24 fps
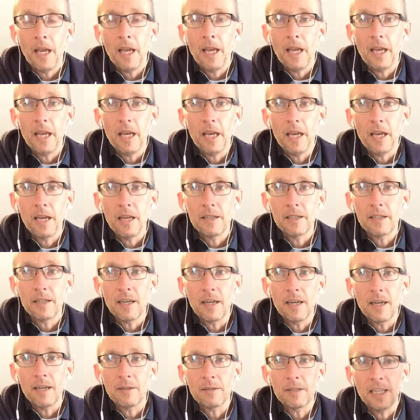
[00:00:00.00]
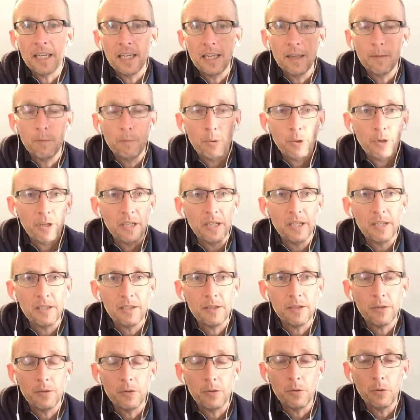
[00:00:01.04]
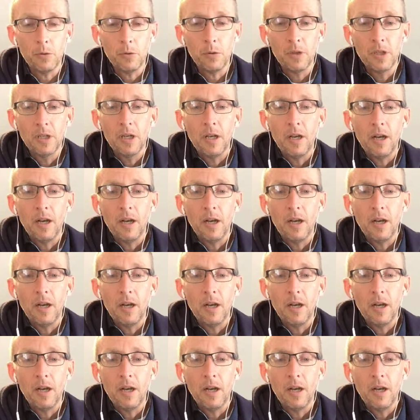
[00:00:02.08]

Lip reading: and take it and put it into